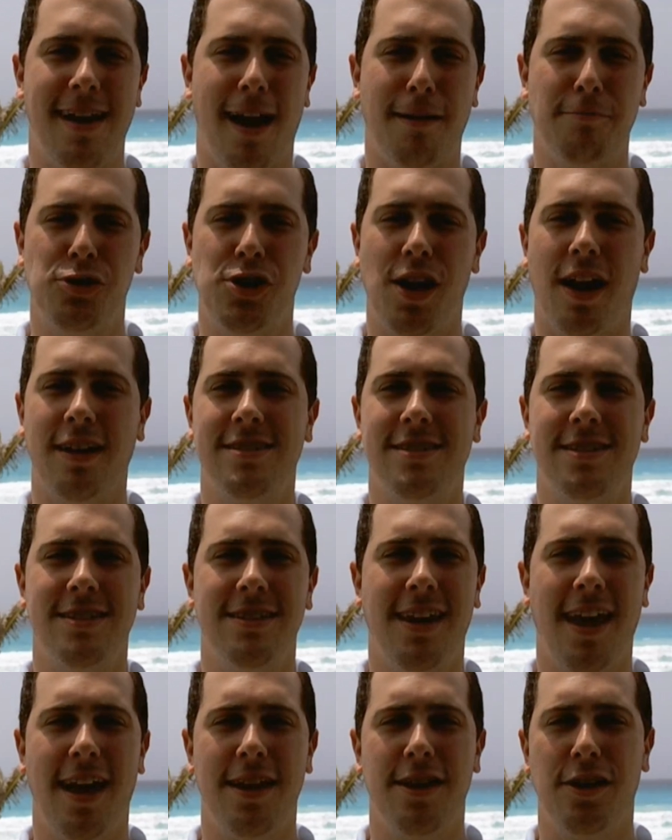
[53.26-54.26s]
Tom
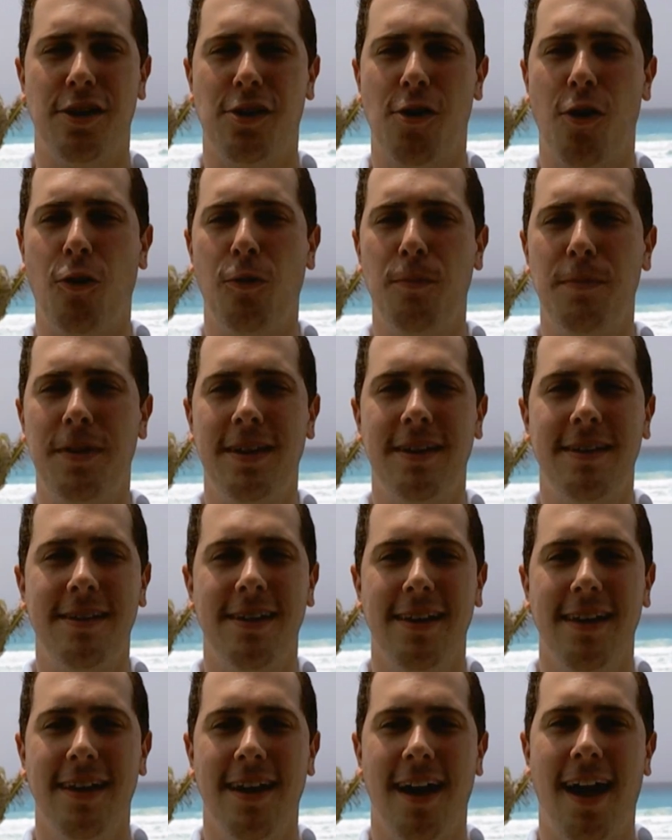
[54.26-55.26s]
Johnson, Kenyon Coleman,
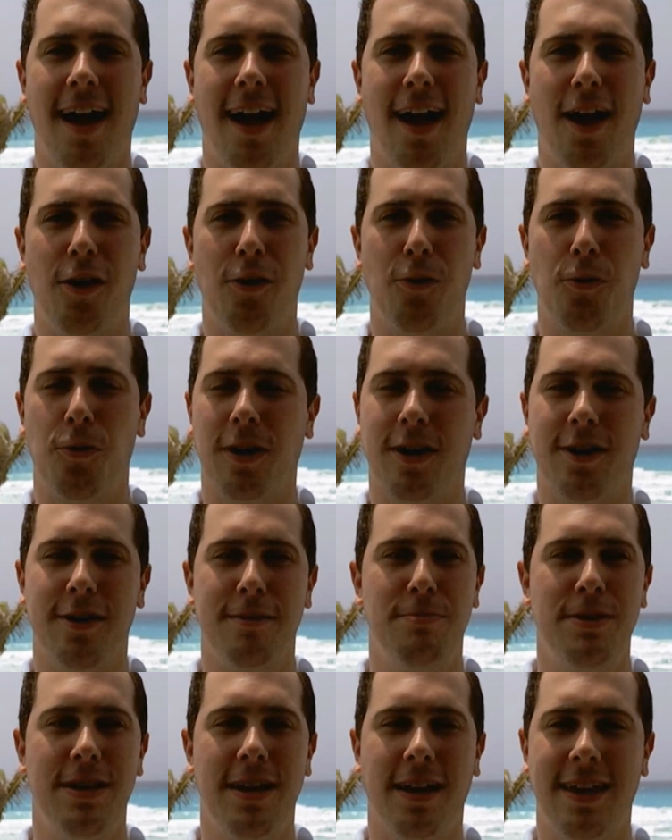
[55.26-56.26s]
or it
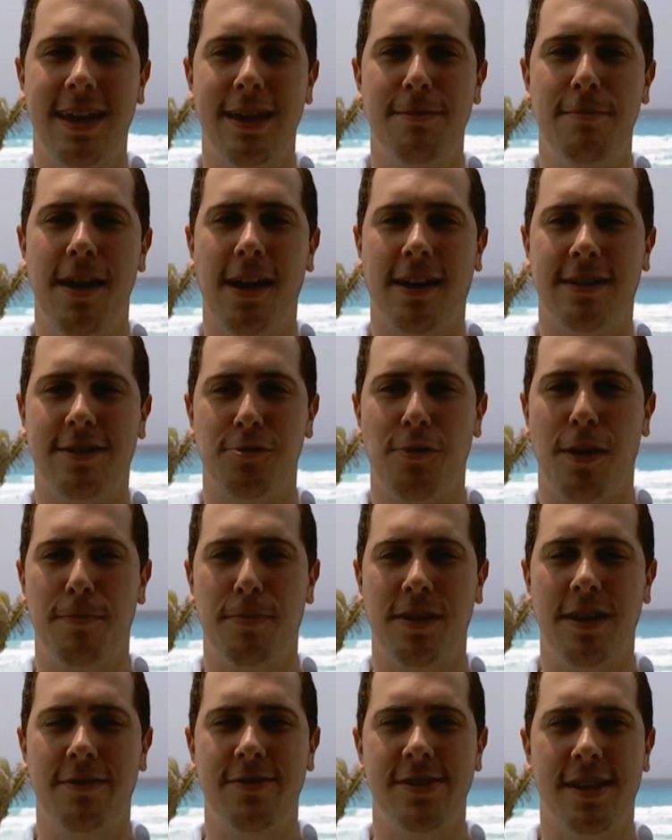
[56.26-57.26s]
could be Akeem Hicks, who I
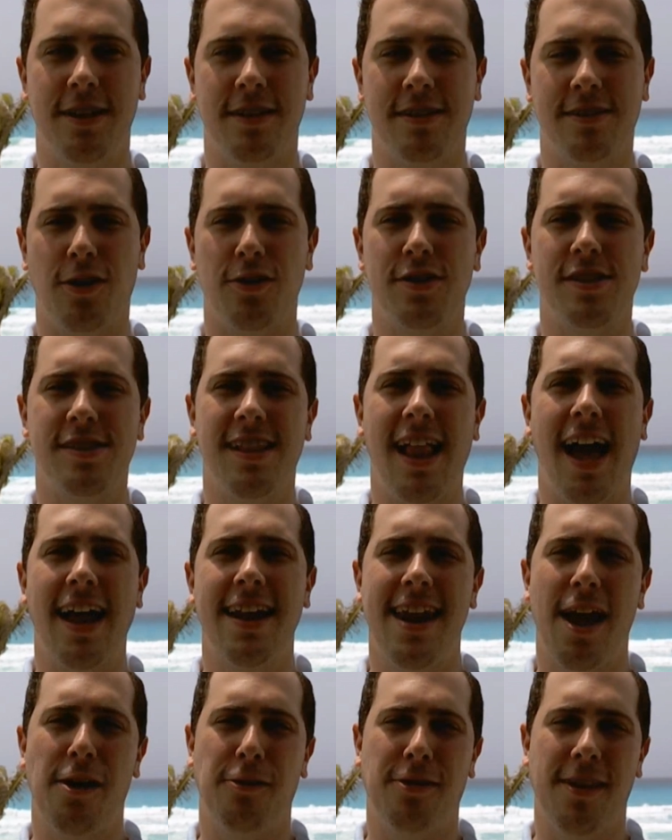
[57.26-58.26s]
believe is going to start
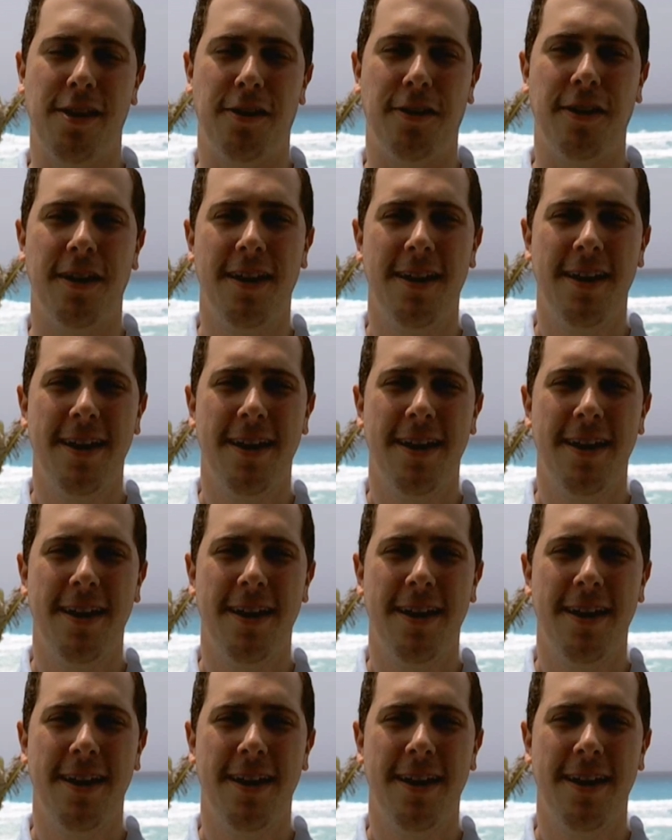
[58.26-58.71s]
sliding out there.